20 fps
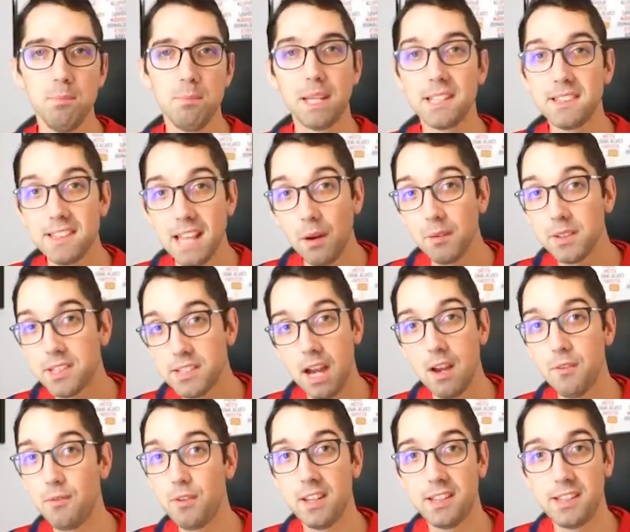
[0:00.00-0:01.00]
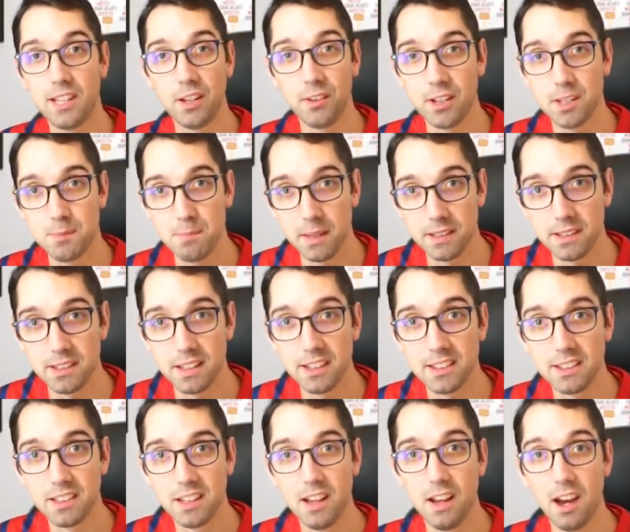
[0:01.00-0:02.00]
Because now it's time for the serious
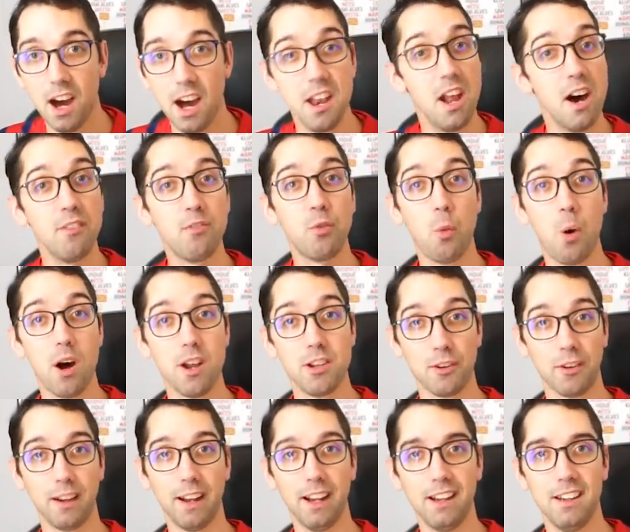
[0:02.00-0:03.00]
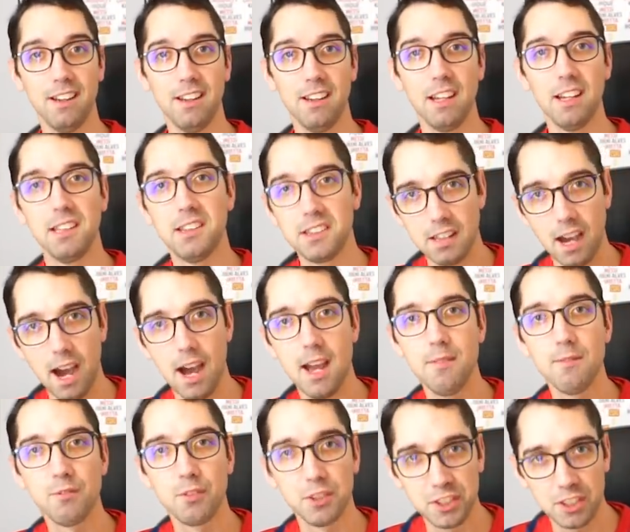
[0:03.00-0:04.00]
business. Enough wondering. It's
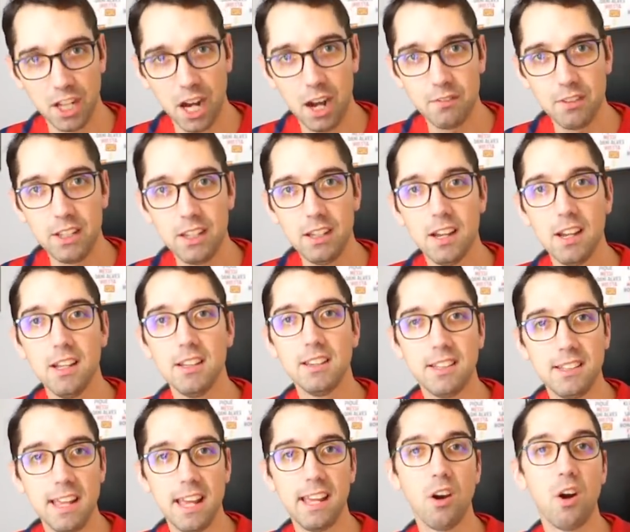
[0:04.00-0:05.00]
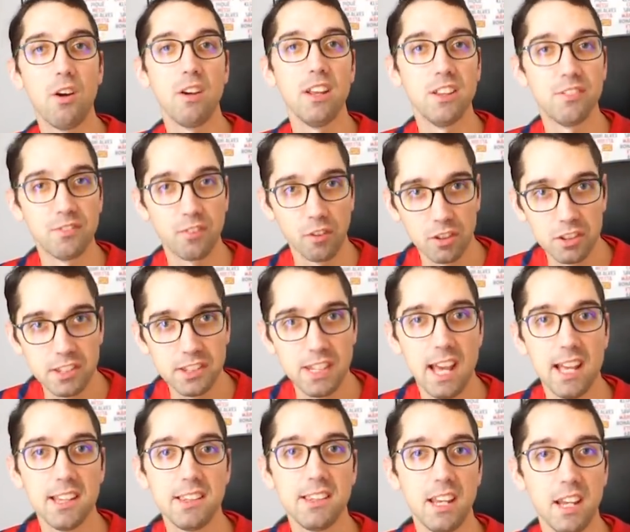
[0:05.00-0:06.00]
time for Xavi to take on his first
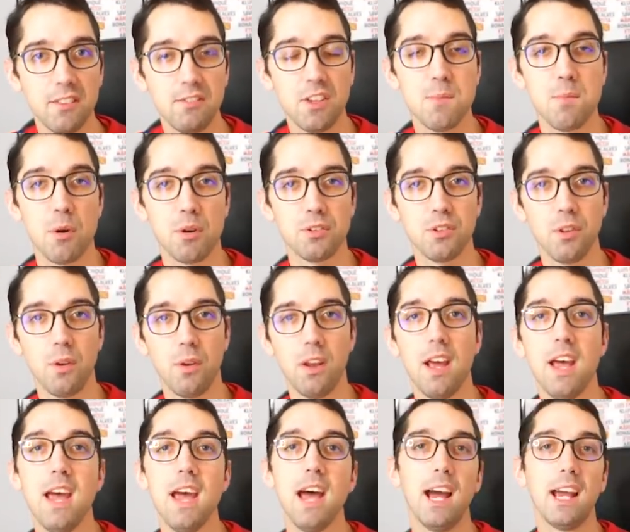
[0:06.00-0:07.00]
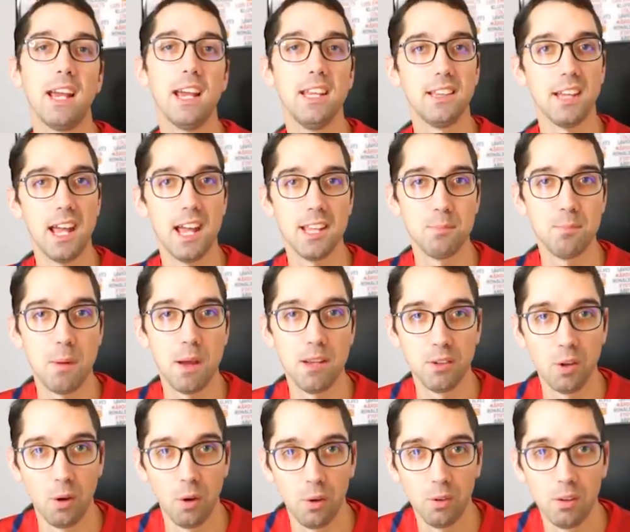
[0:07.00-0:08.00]
test at FC Barcelona against
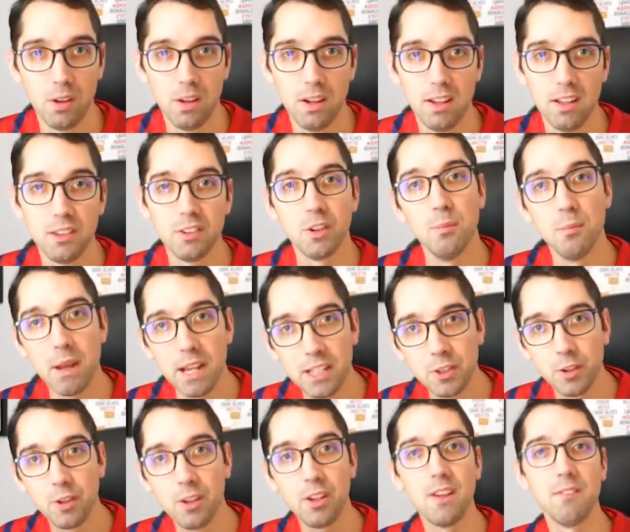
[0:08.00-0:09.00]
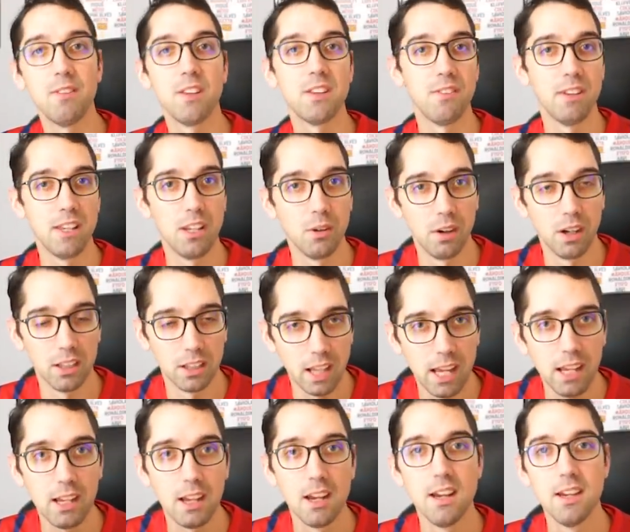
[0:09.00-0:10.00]
Espanyol. So make sure you give this video a
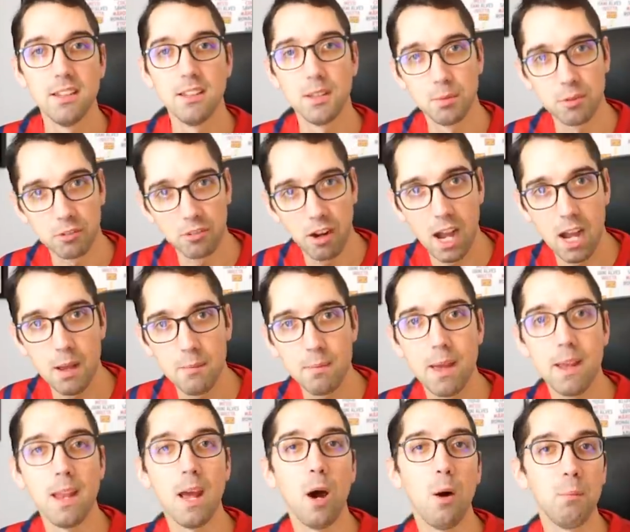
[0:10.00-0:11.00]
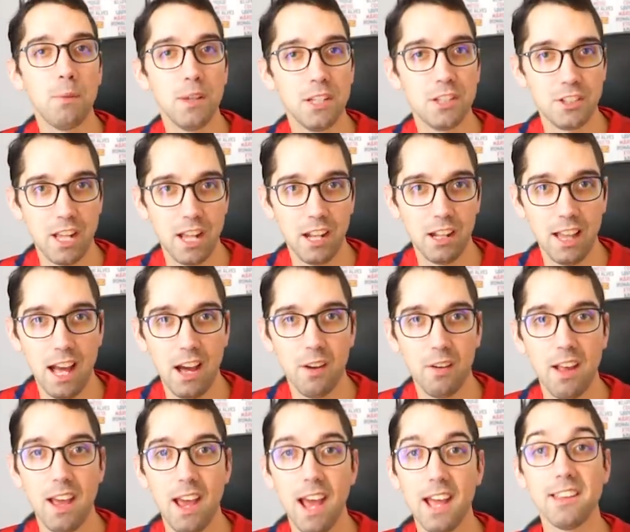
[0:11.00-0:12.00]
like, subscribe, and help this channel
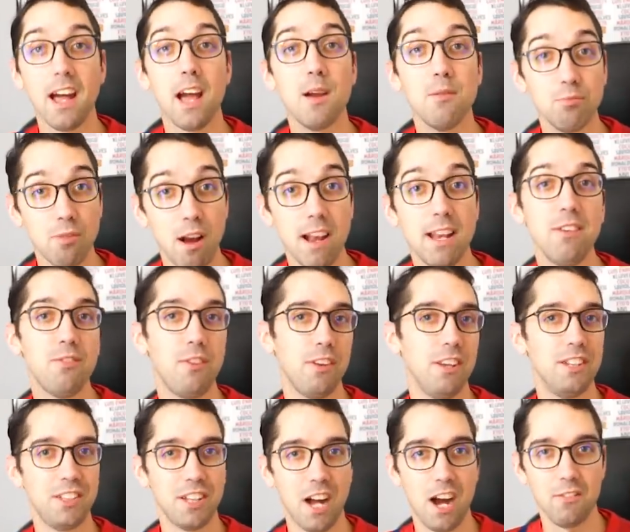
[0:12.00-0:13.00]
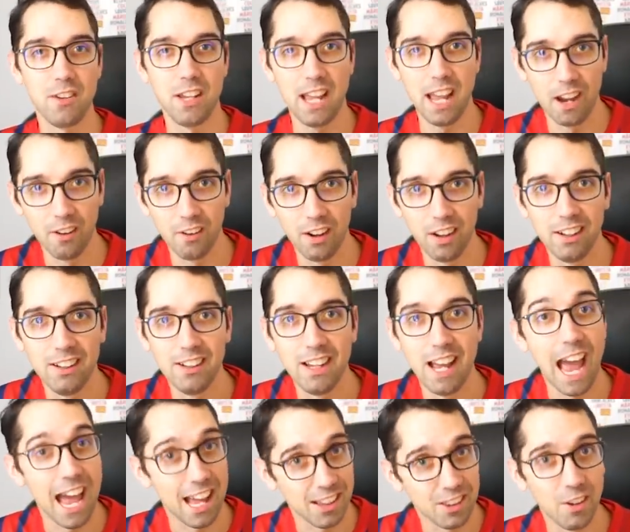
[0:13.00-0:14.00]
out as I am ready for the Xavi era,
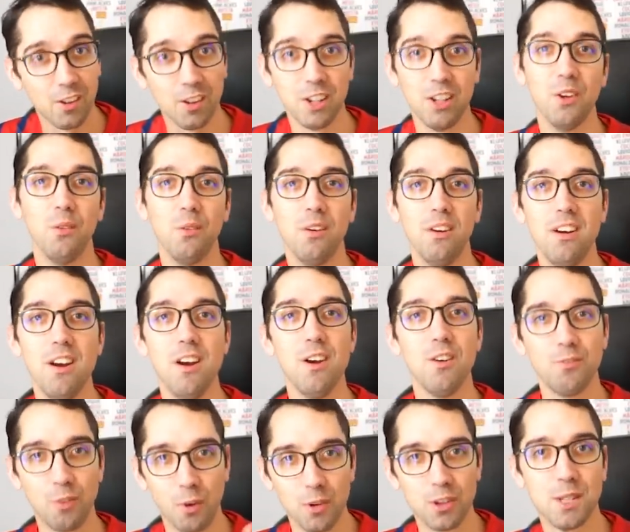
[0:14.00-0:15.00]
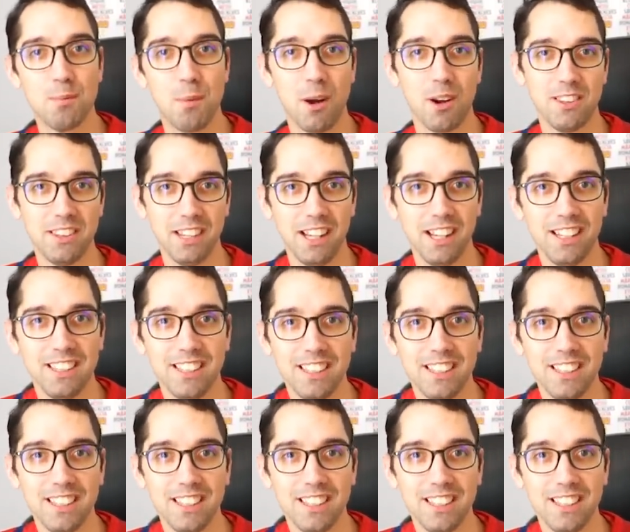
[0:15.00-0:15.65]
as are you. Forza Barça!